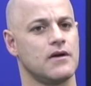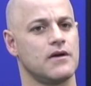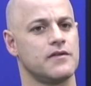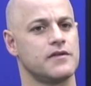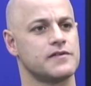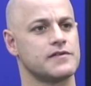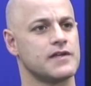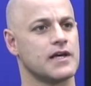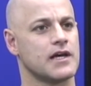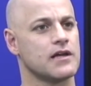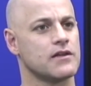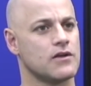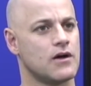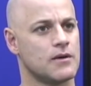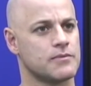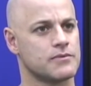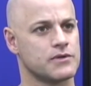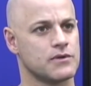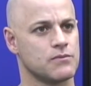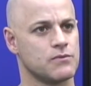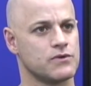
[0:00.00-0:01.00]
The second
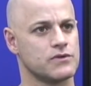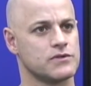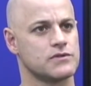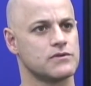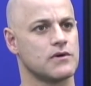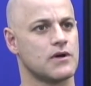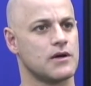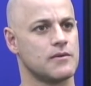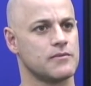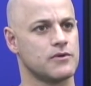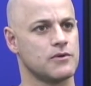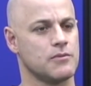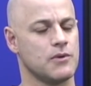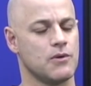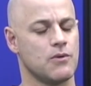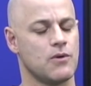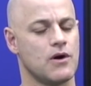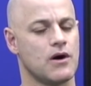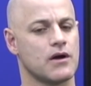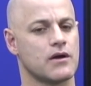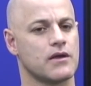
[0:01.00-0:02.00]
option was to come to
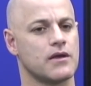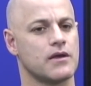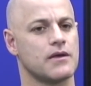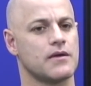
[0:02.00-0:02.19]
Milwaukee.